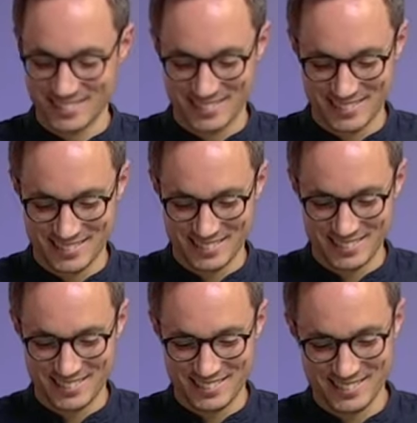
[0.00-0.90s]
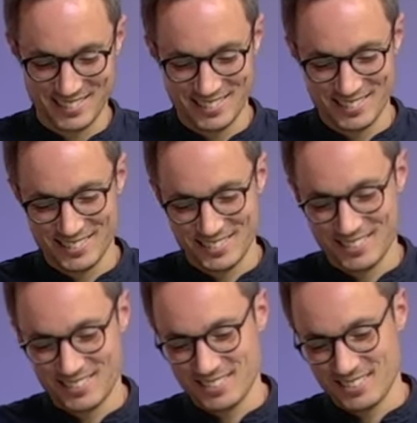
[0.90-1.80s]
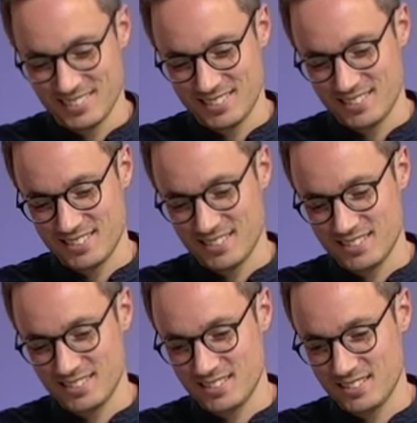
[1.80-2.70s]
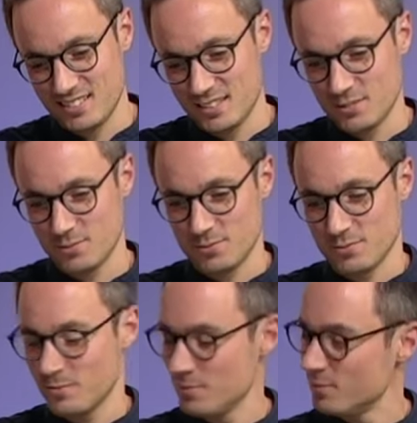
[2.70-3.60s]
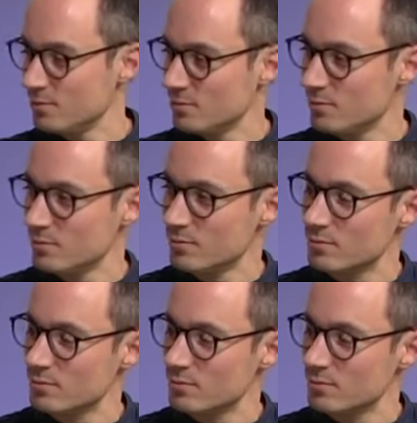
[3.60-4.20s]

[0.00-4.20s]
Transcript: (silent)